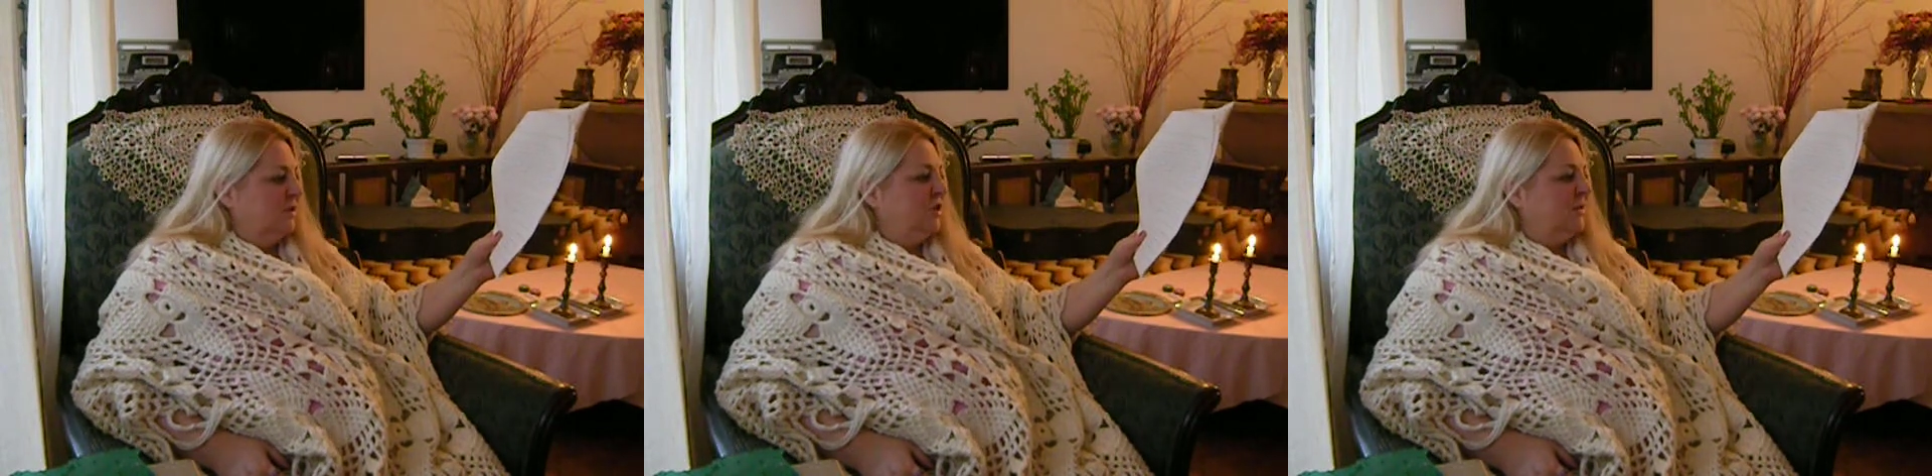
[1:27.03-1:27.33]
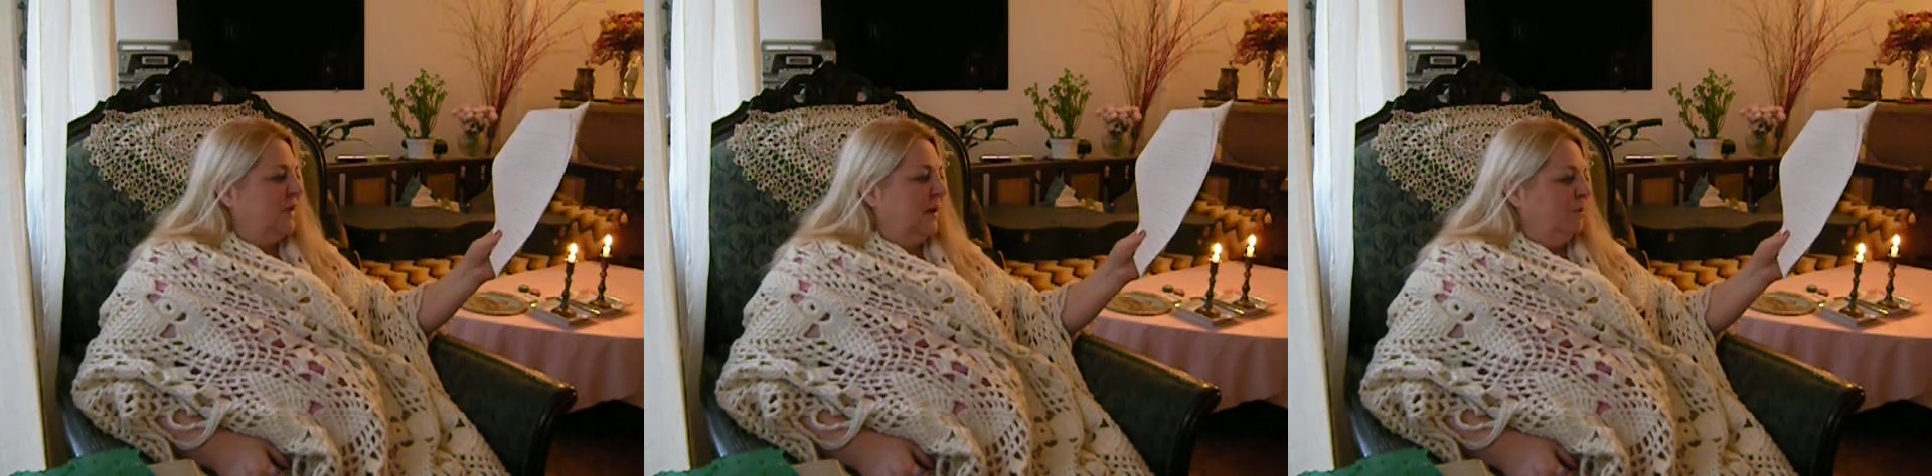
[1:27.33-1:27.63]

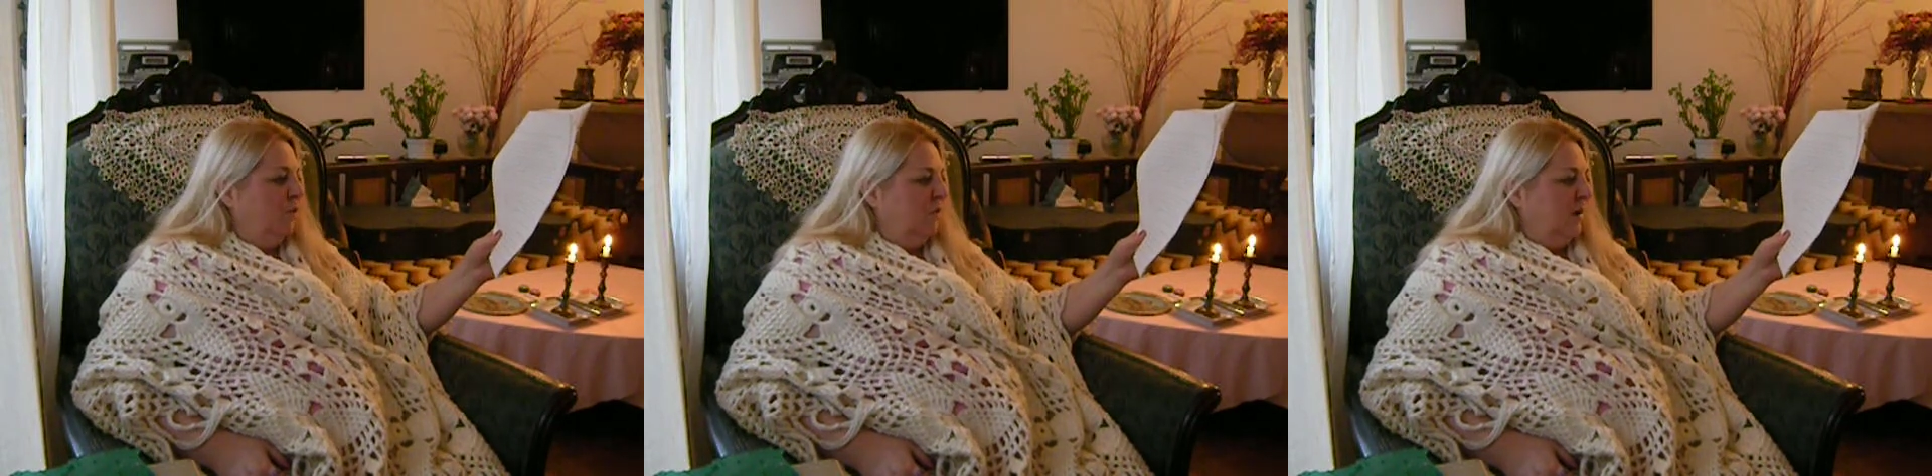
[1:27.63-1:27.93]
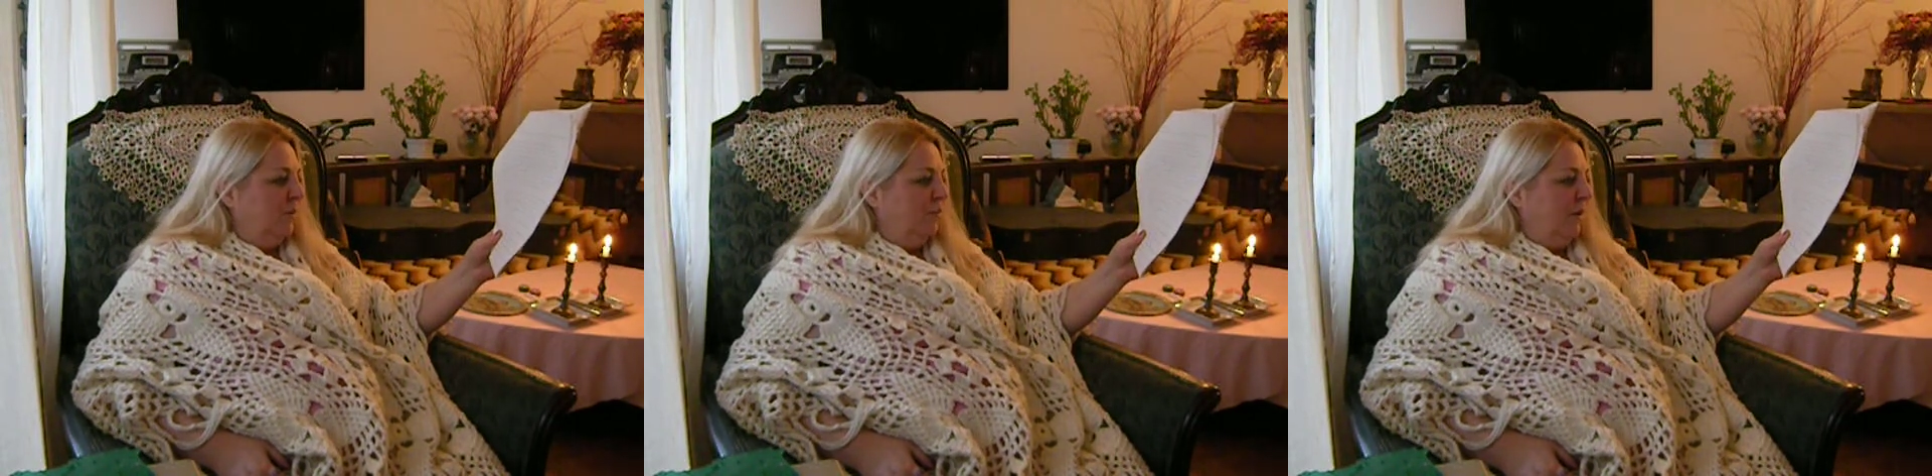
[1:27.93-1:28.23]
She sat
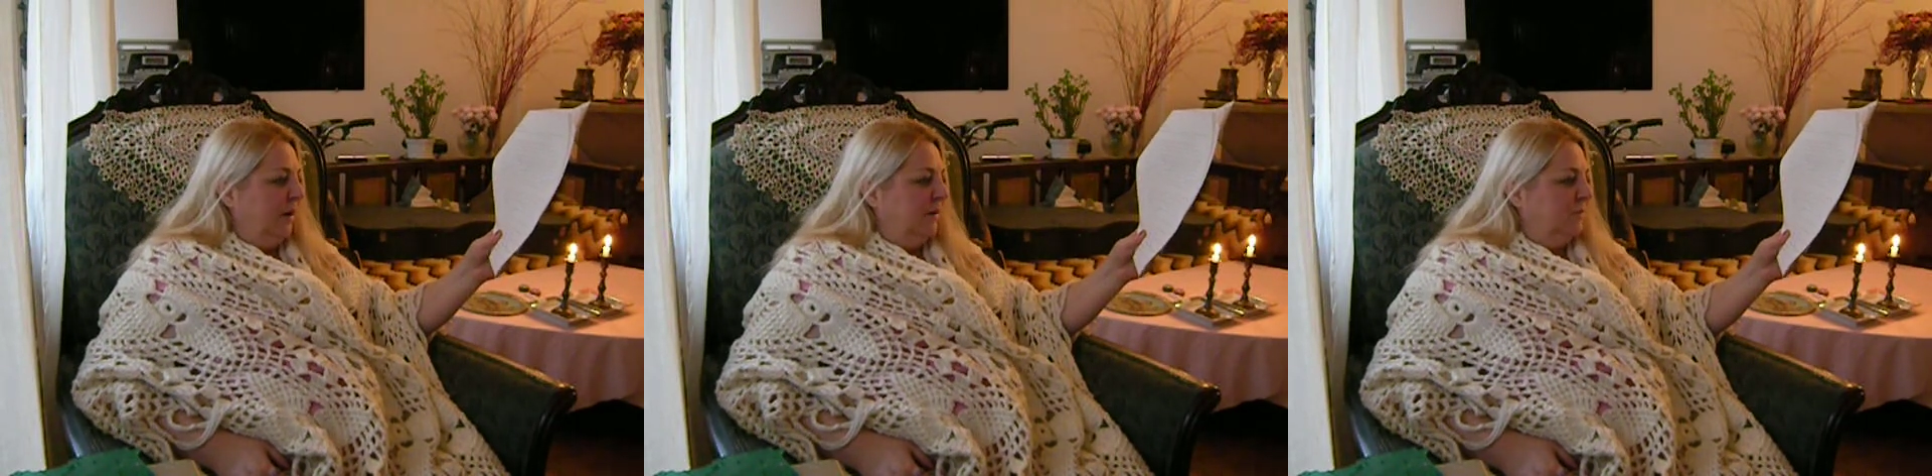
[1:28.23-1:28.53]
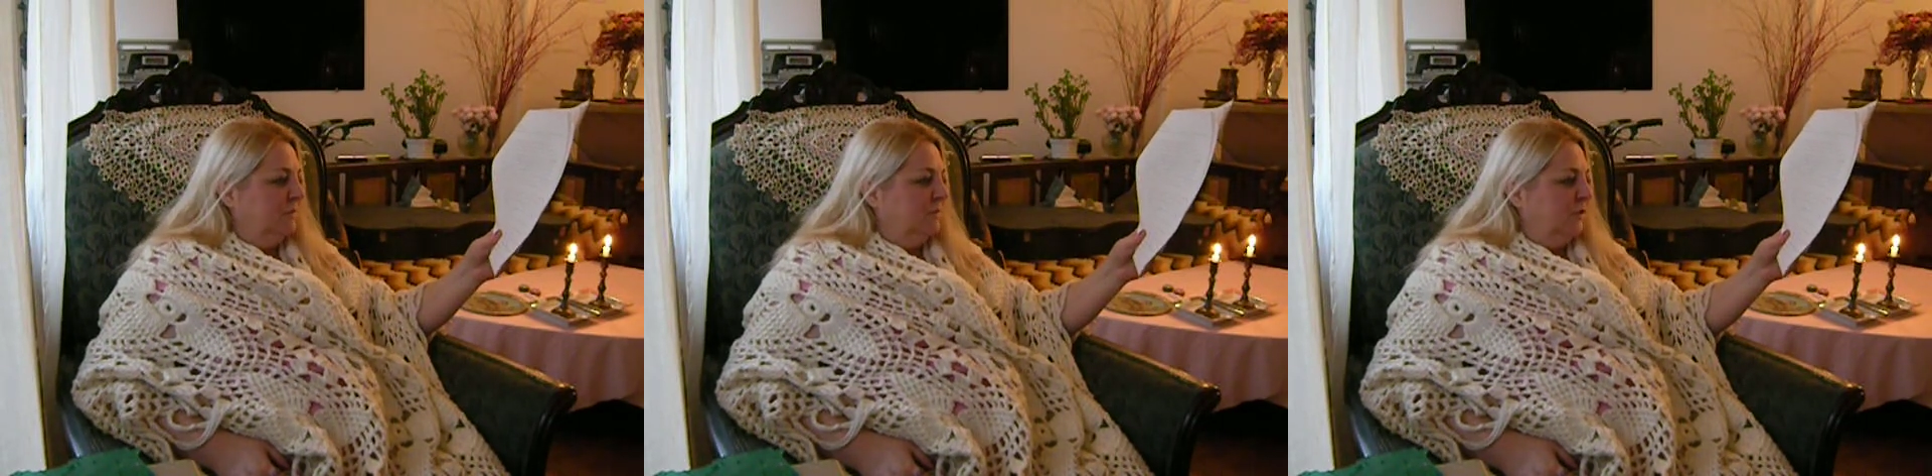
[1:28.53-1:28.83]
bolt upright,
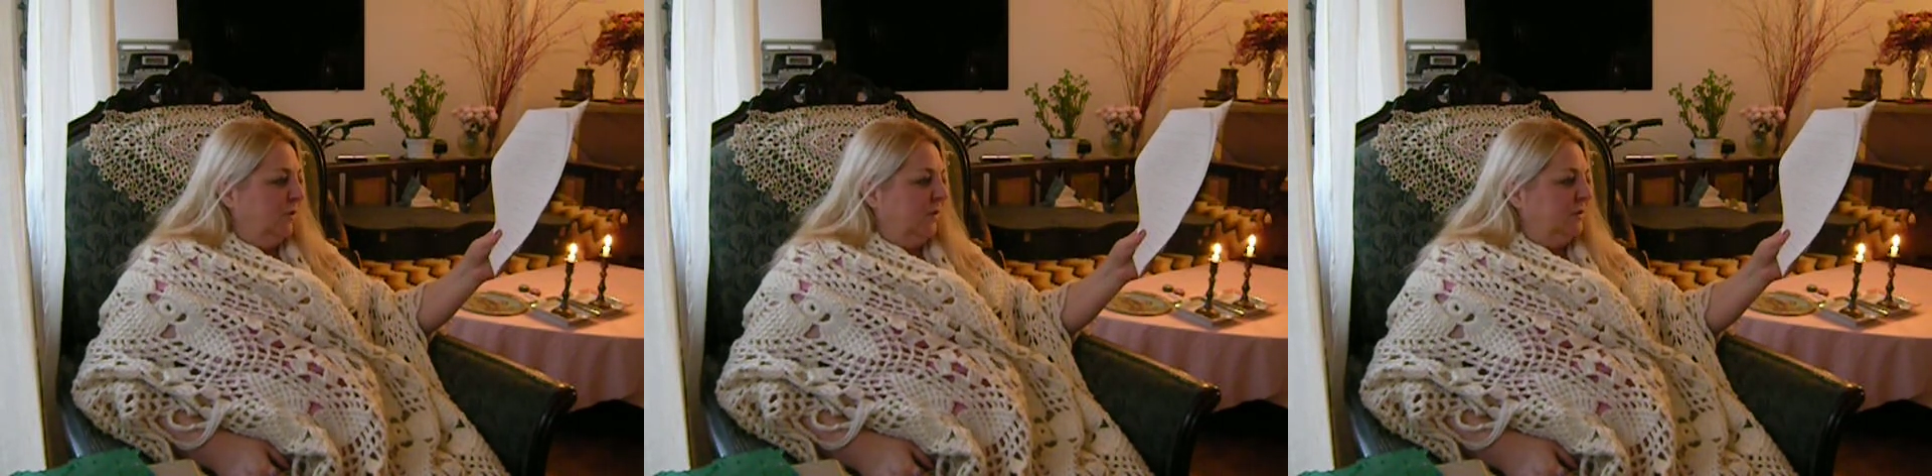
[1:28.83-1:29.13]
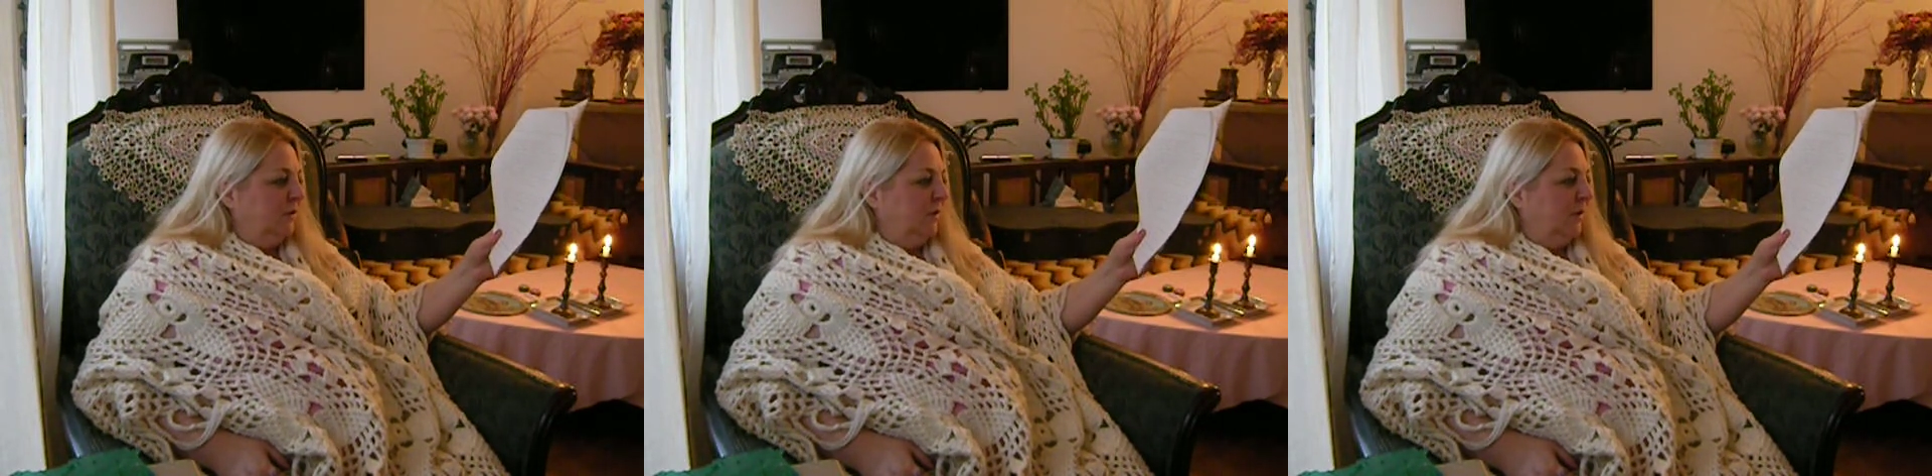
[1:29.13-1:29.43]
turning
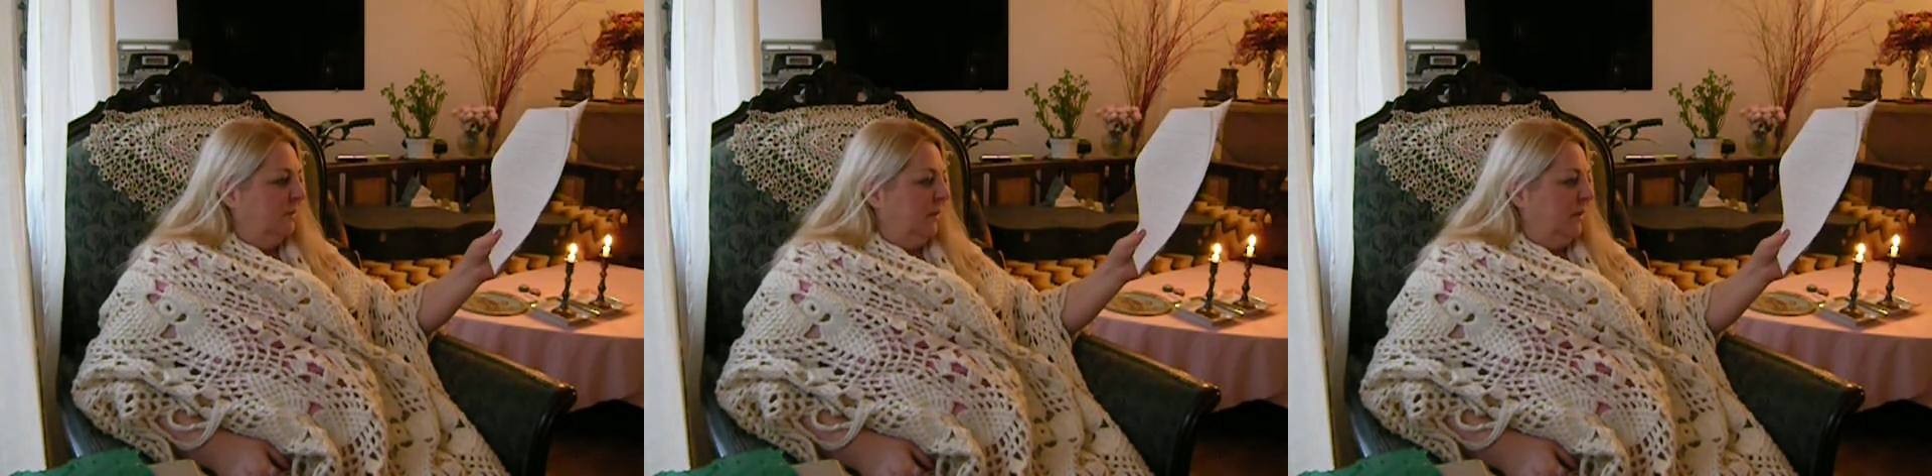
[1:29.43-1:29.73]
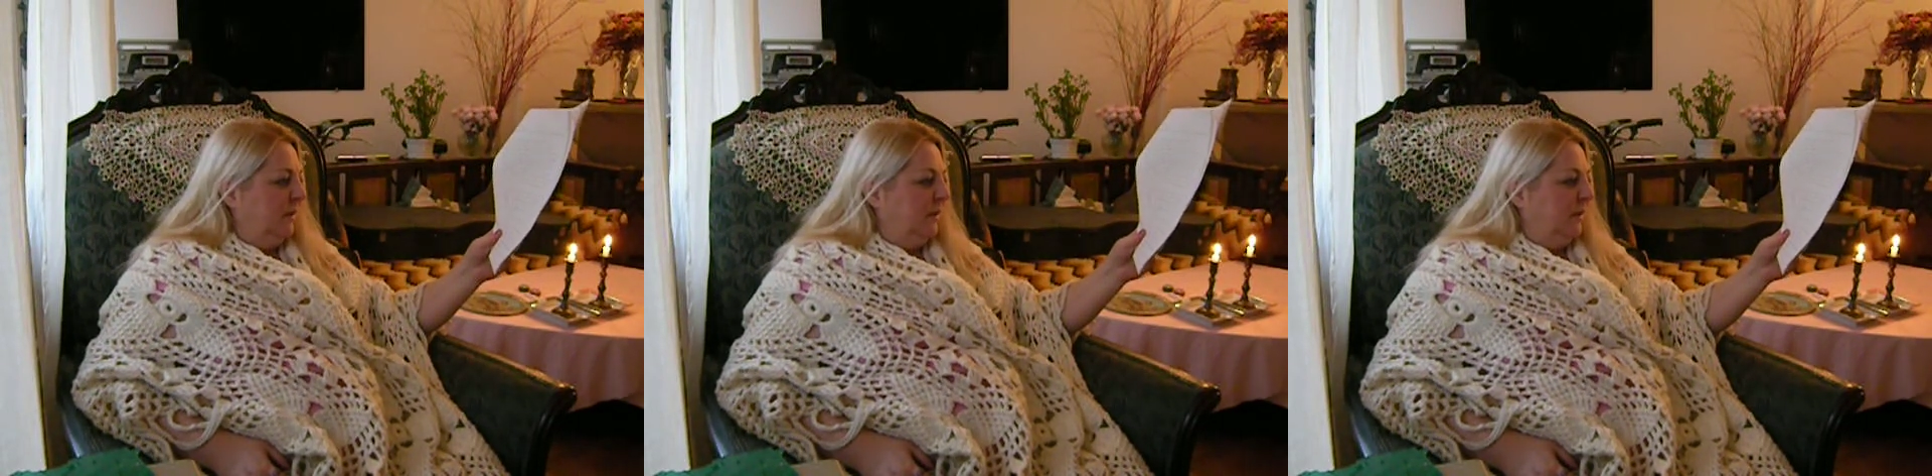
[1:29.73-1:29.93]
to look at me